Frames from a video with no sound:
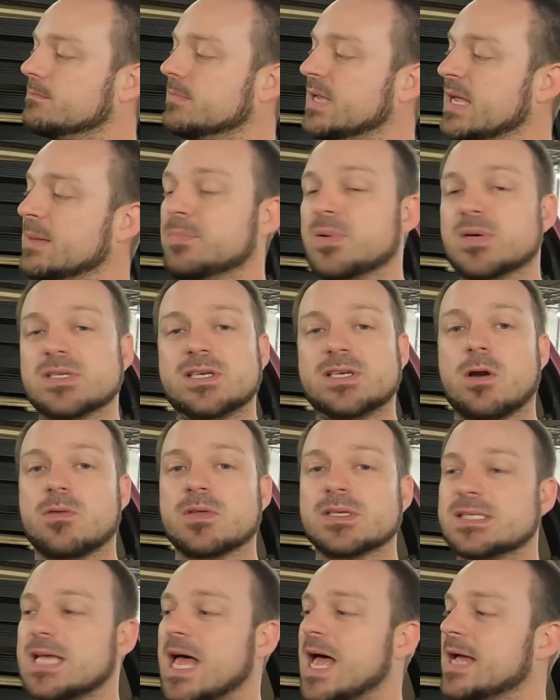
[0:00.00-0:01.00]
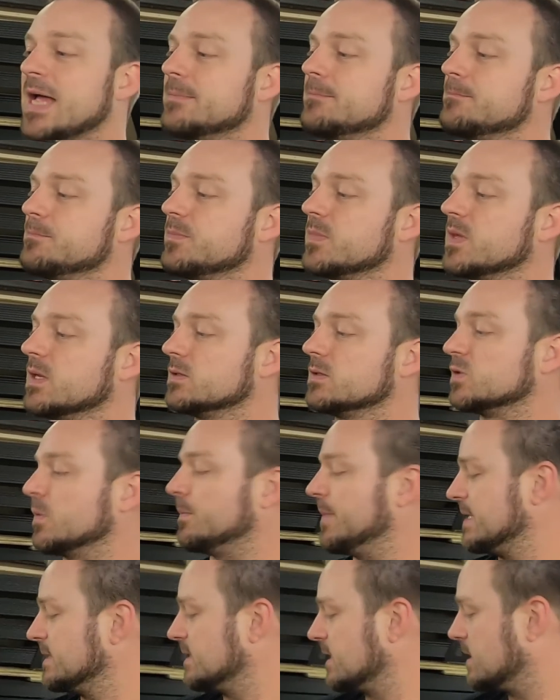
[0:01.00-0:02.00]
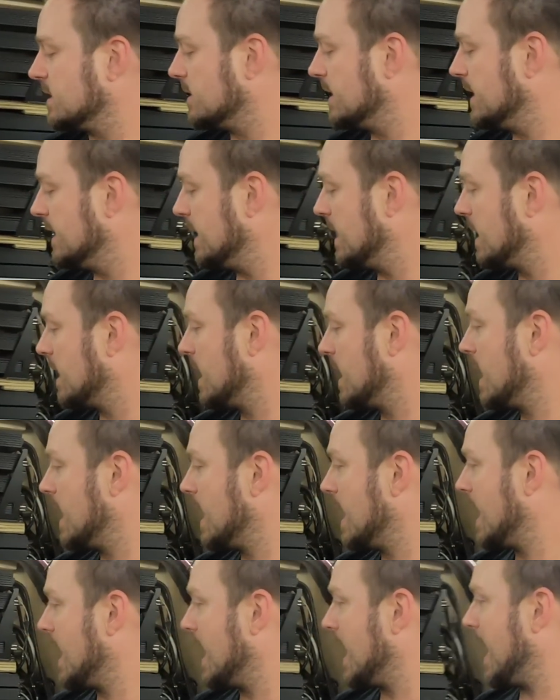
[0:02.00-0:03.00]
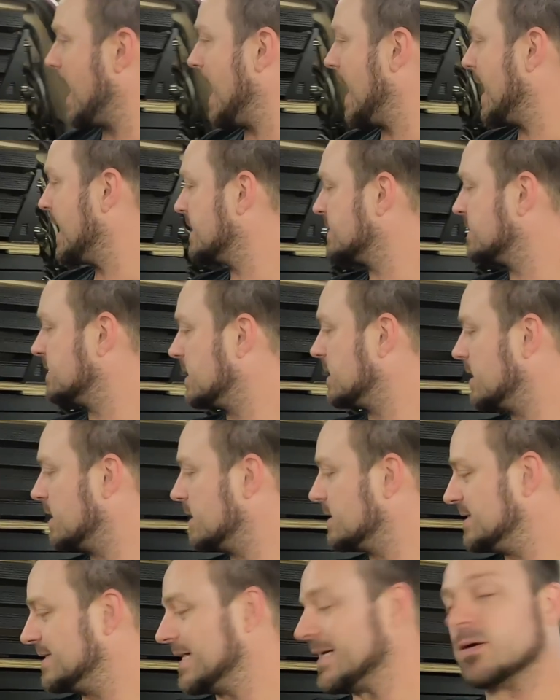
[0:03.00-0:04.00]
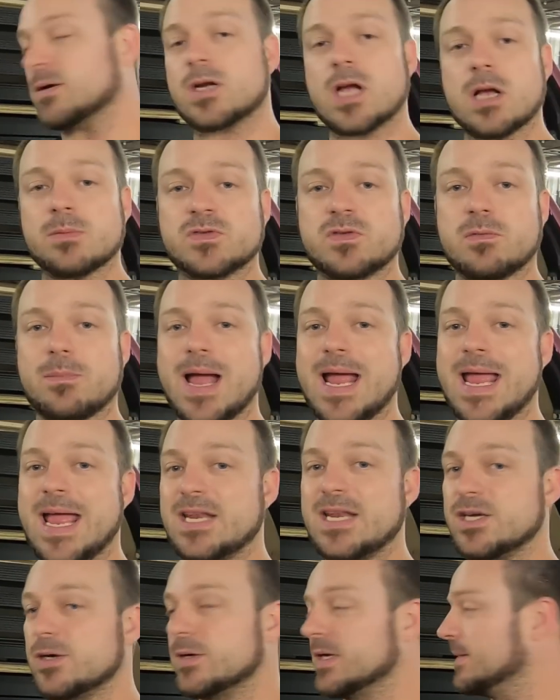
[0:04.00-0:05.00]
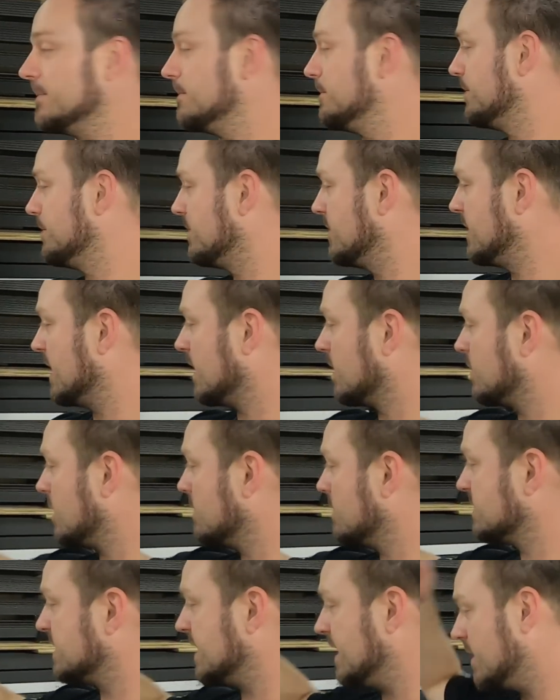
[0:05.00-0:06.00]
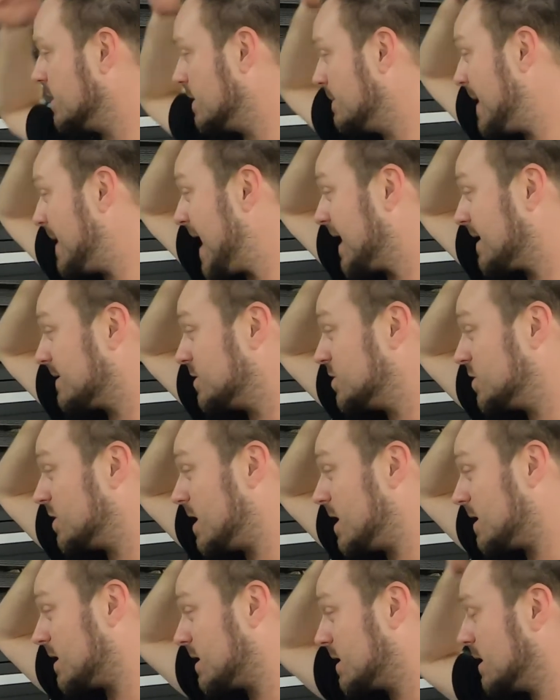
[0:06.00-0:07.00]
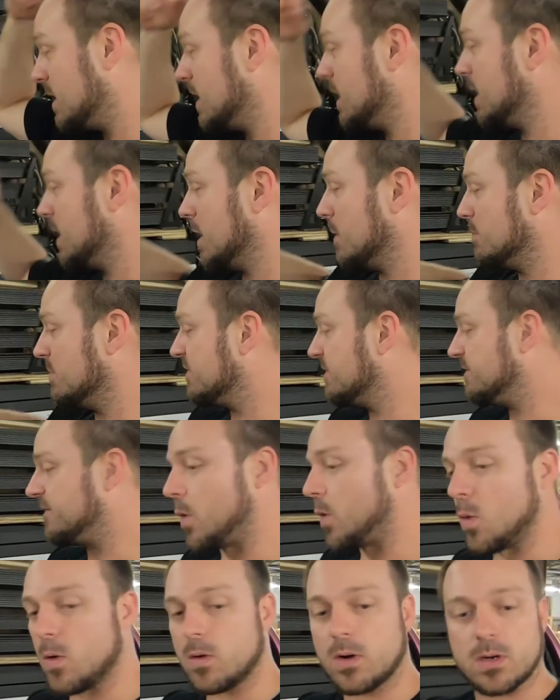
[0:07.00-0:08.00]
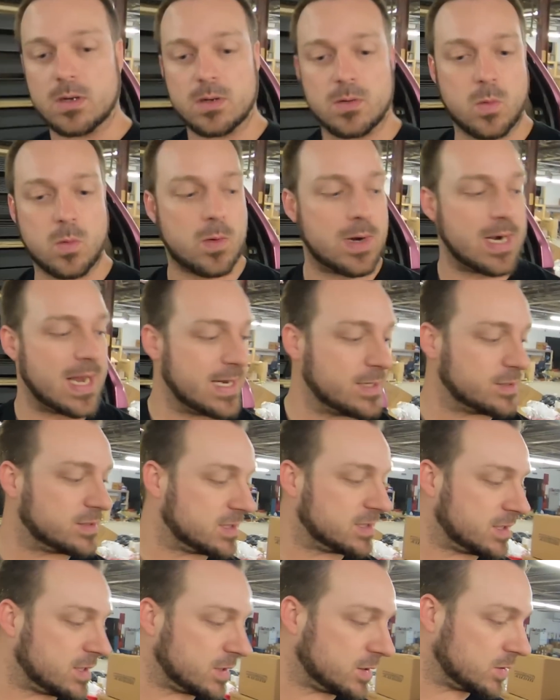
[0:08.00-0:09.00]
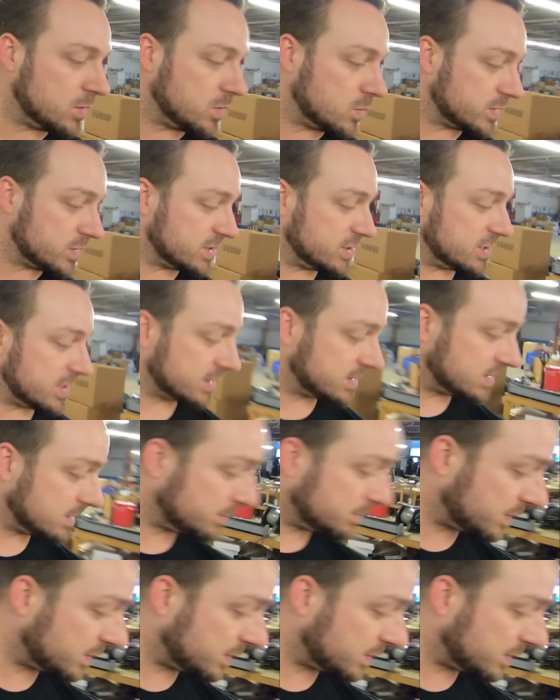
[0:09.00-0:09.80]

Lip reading: inputs here on the side? So basically, as signal comes from my head unit, and it comes in here to the back of the truck. Before, what I used to do was just a